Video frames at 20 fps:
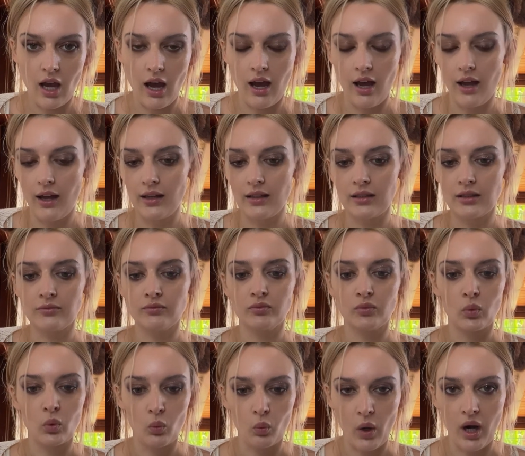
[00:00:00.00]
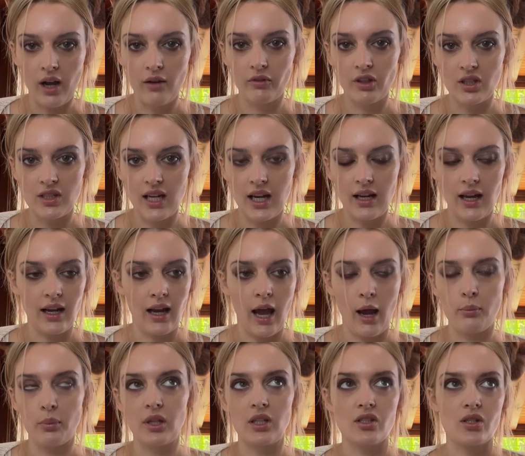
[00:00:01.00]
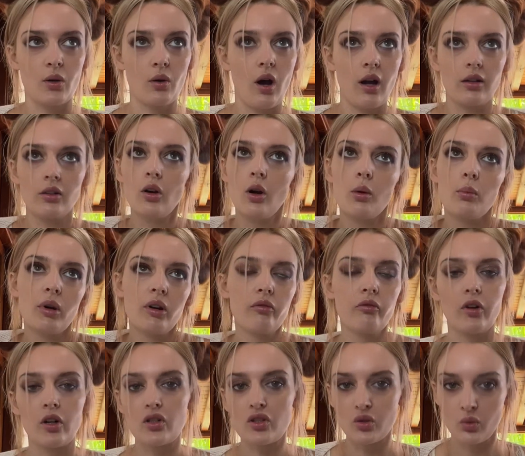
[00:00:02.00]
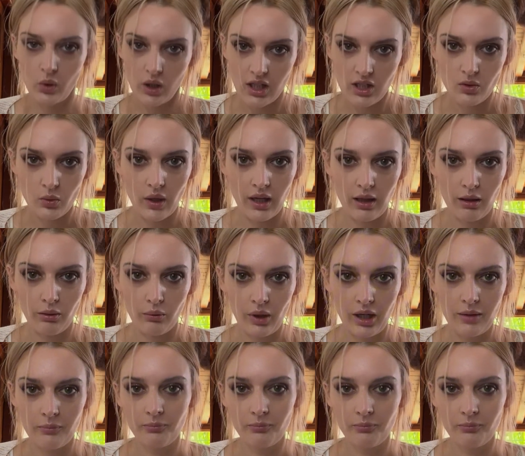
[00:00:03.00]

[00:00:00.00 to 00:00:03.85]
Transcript: on whatever date it happened. So October 1st, 2023.